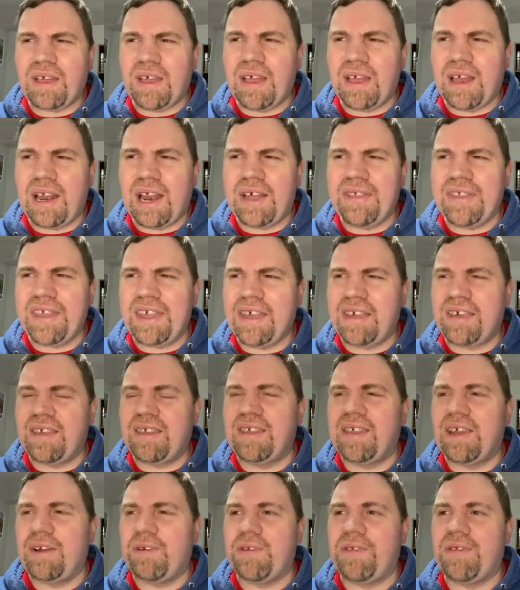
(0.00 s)
And I think
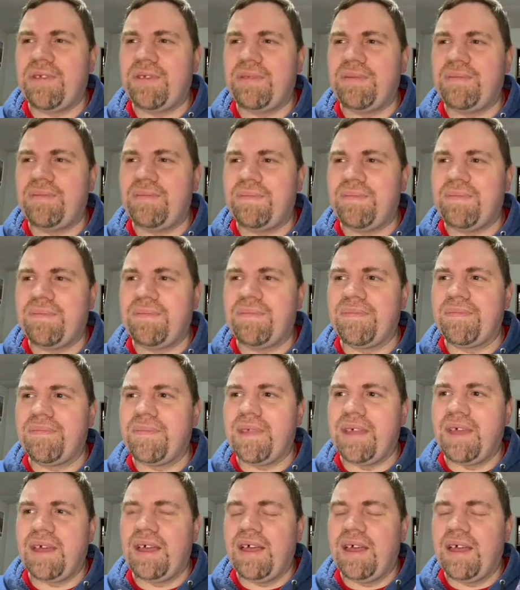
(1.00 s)

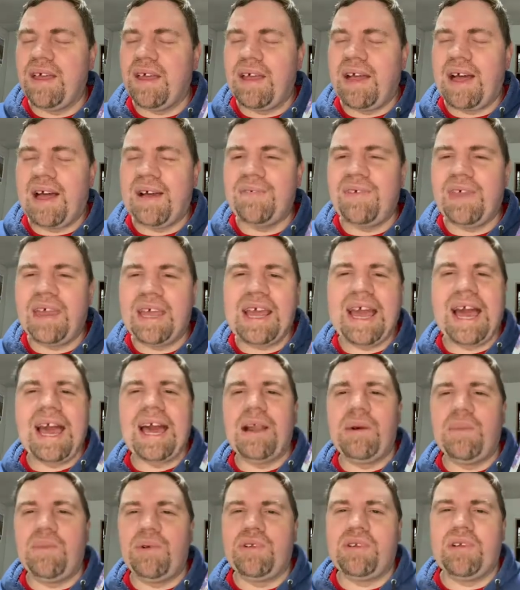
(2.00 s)
I feel like
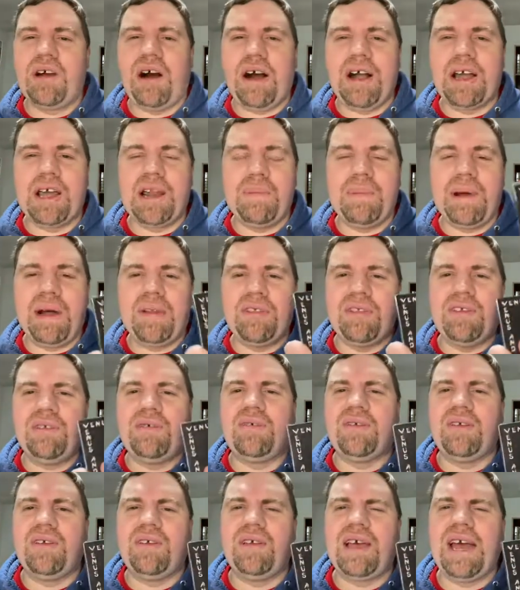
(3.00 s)
Adam was talking about
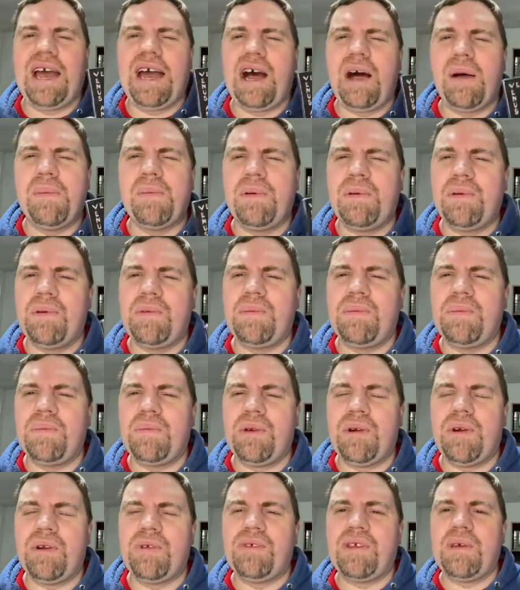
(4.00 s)
this album
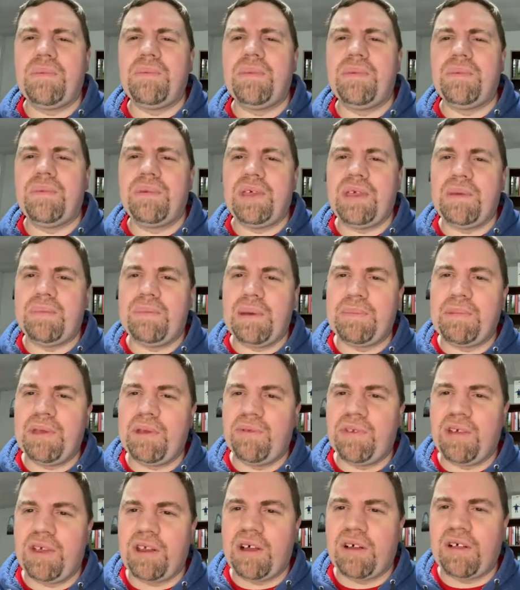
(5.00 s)
or maybe he
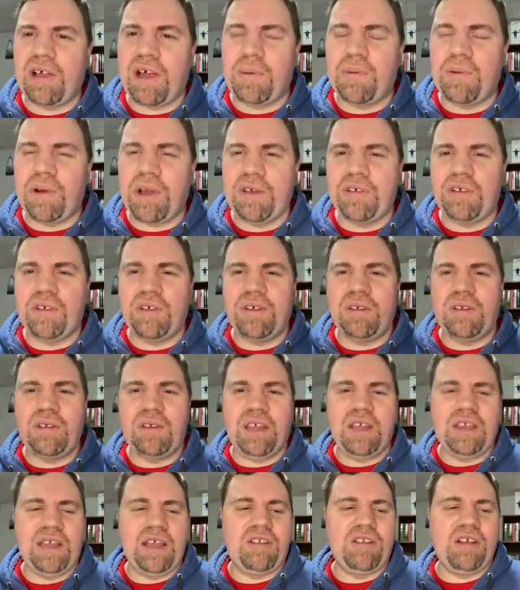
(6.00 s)
was on a collaboration
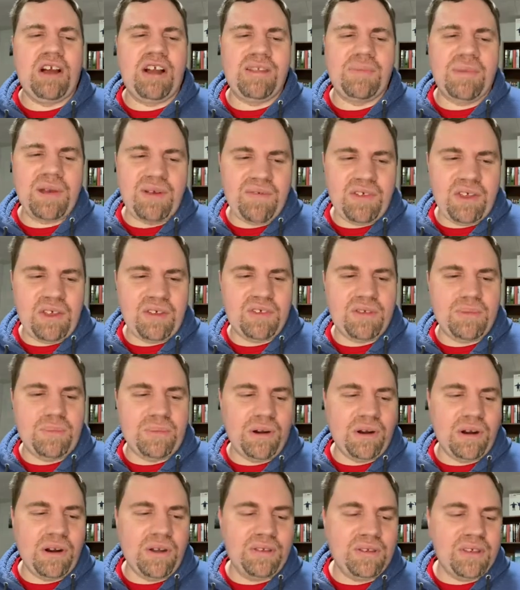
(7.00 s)
and they talked about Venus and
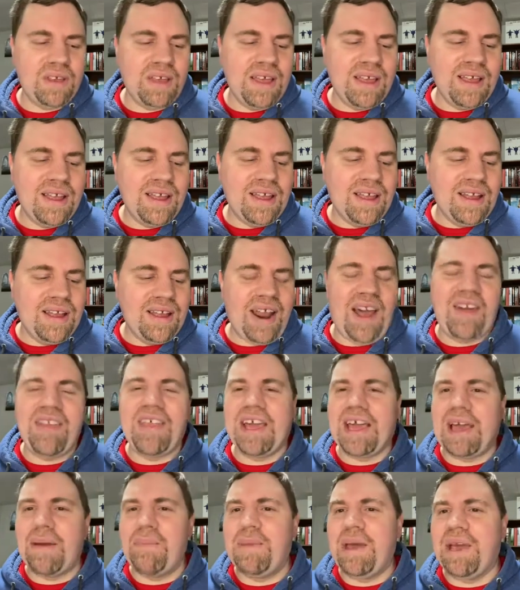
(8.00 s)
Mars. And I think